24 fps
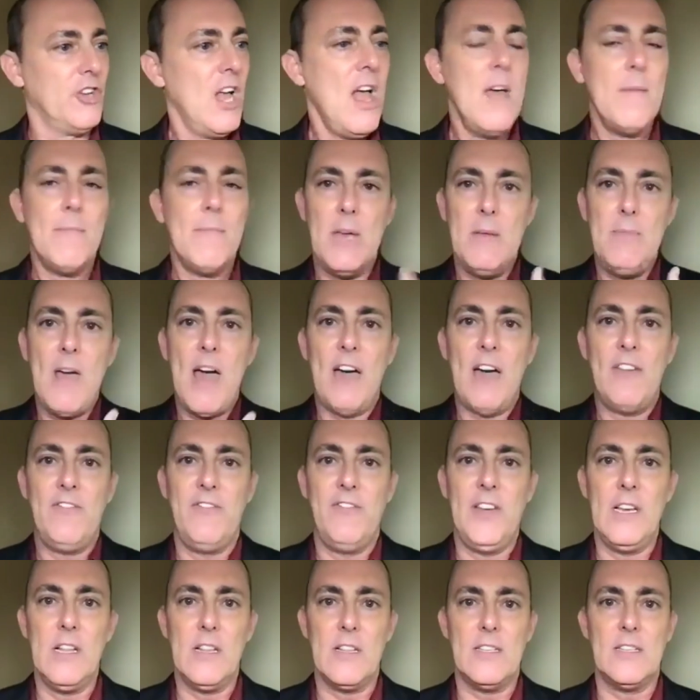Maybe I
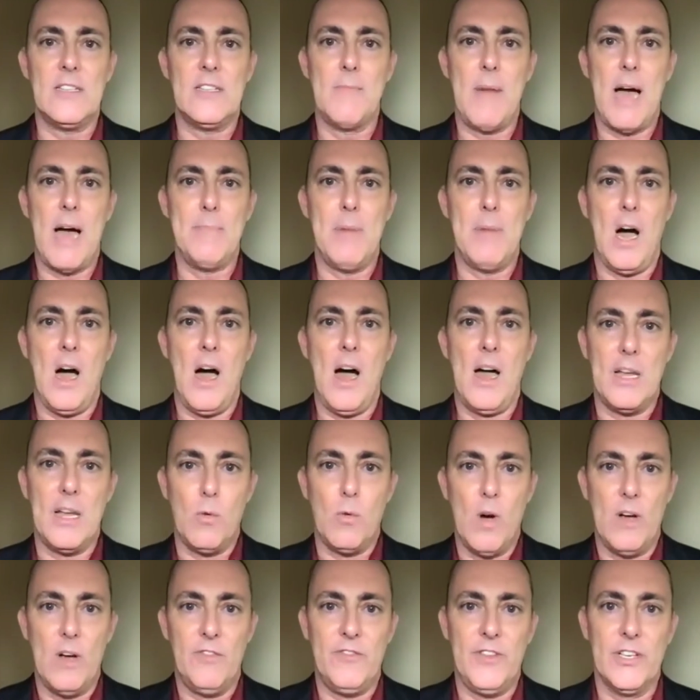feel into my body.
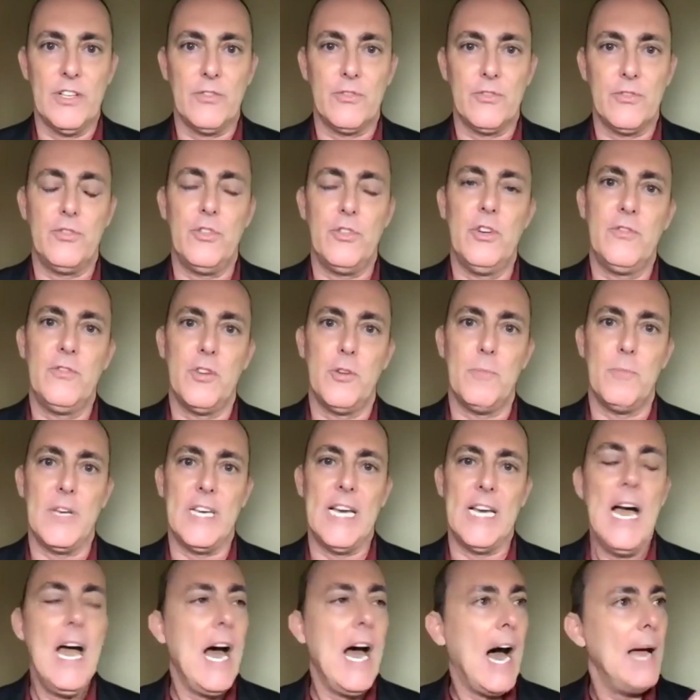What feels true for me?
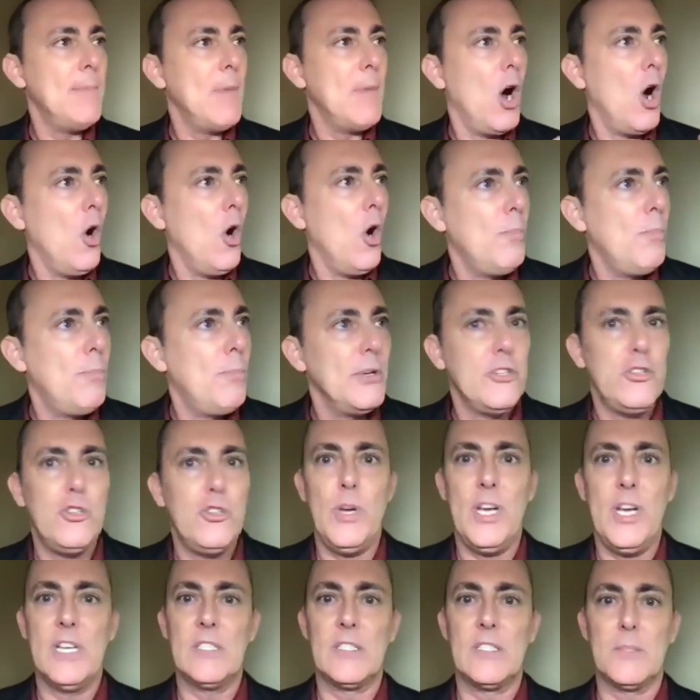I'm open to
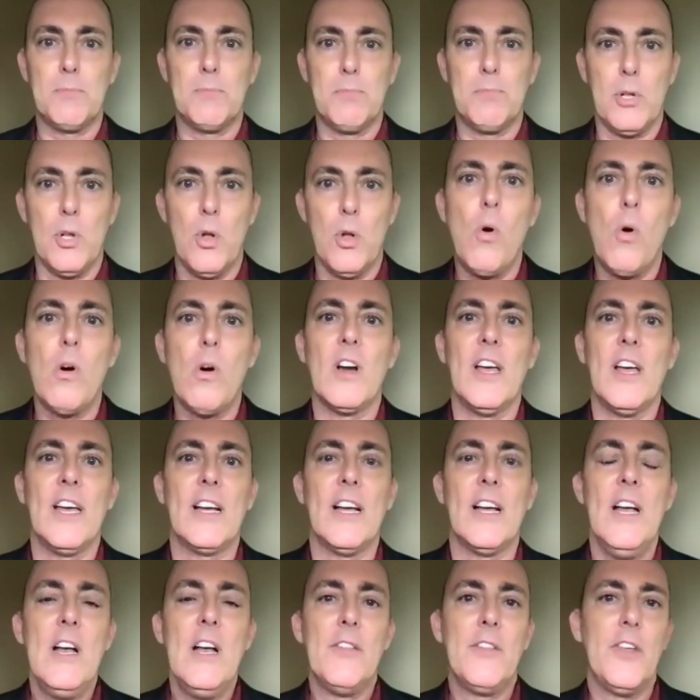
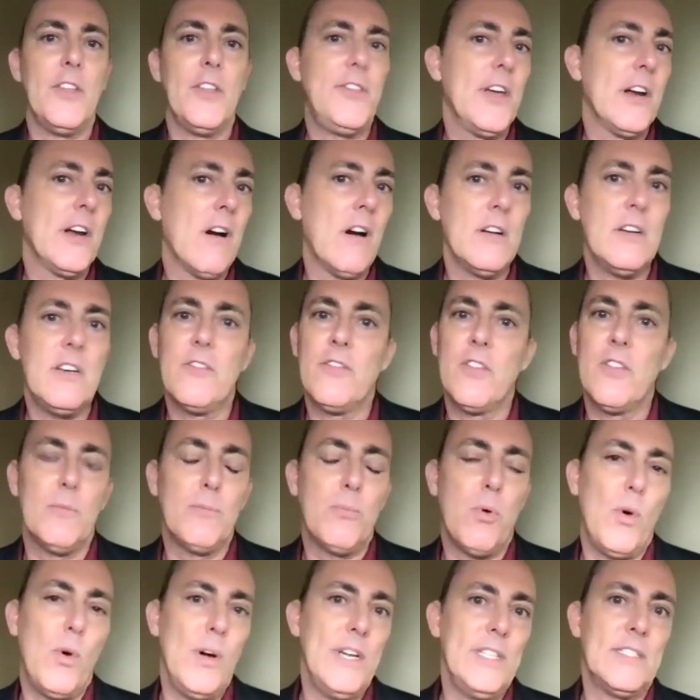exploring that there are different
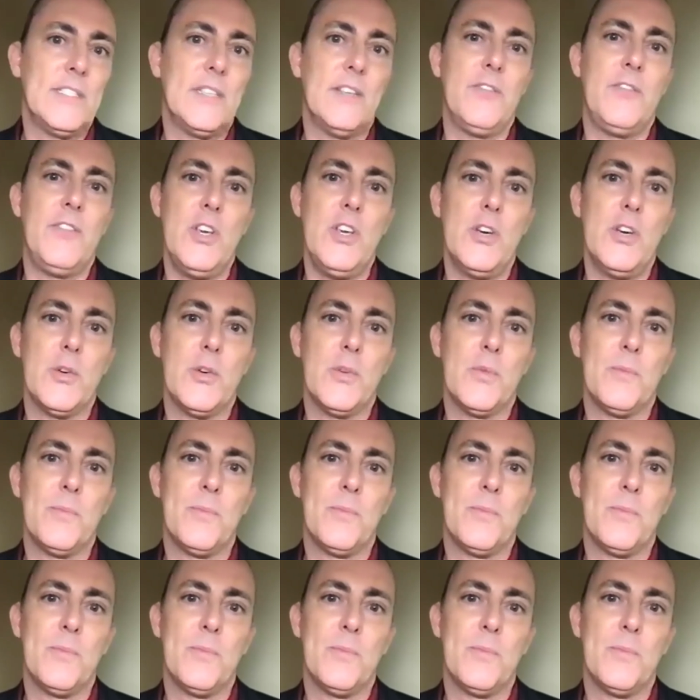points of view.